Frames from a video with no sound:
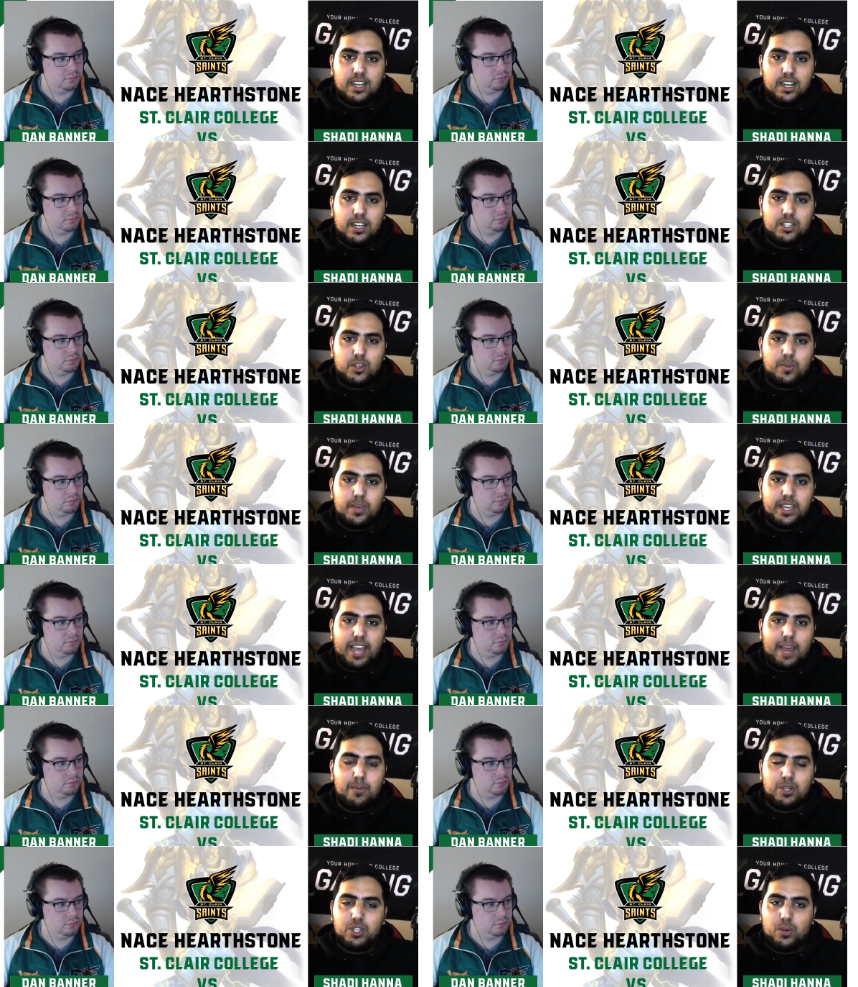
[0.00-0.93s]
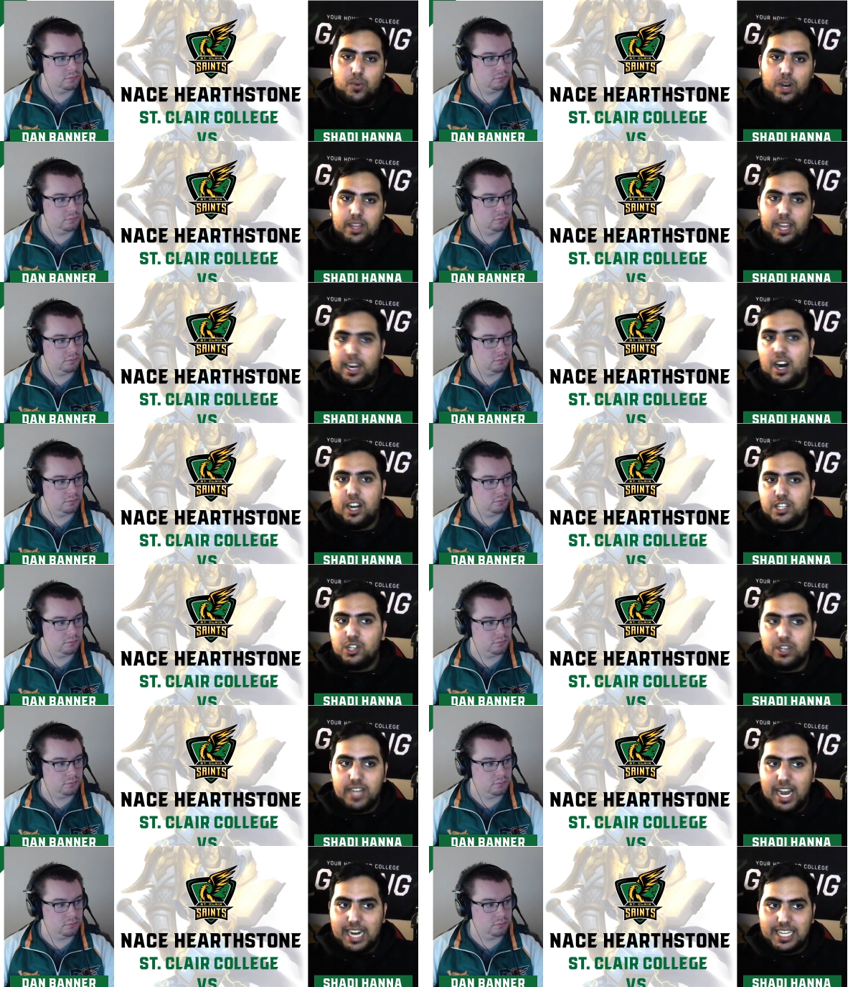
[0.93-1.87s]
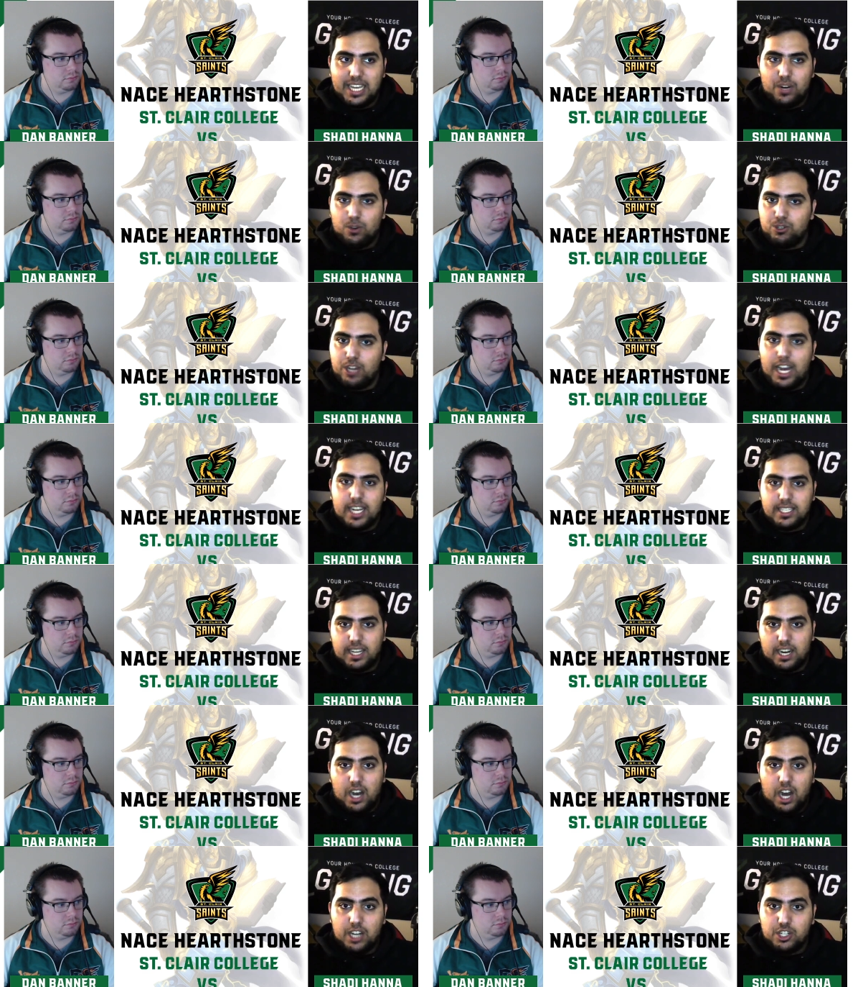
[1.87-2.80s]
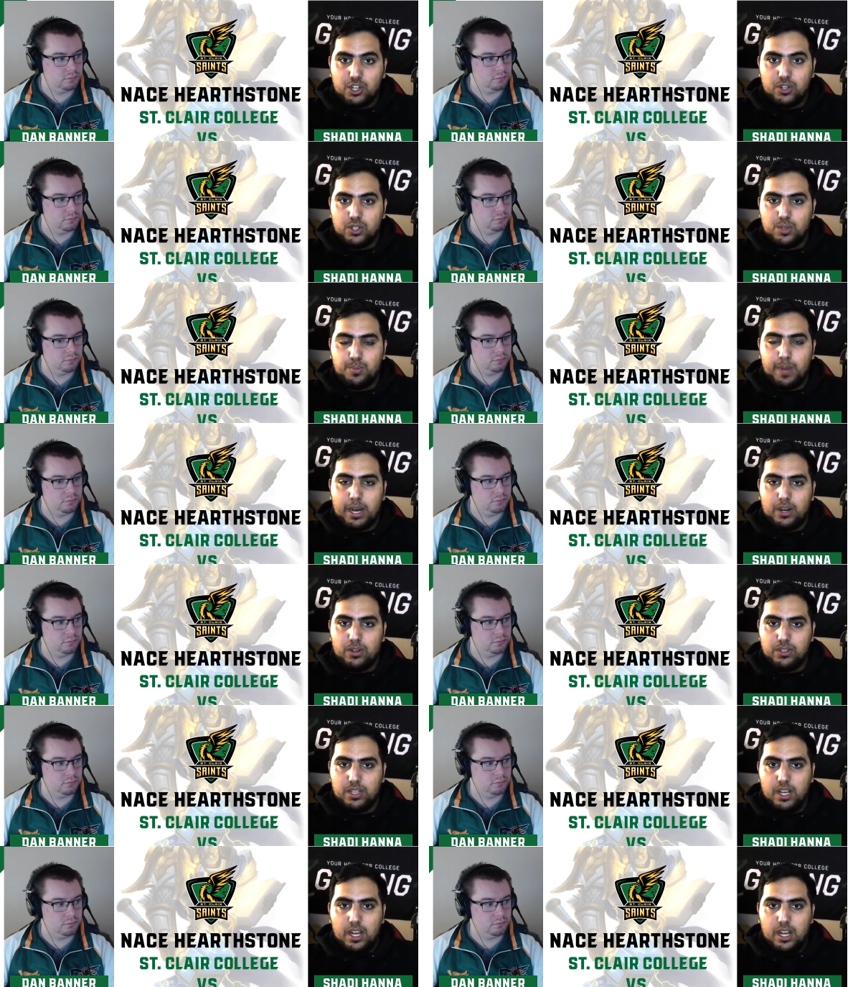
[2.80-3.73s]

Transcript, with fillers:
Speaker 1: So being able to run like a hunter deck that also has like hunter spells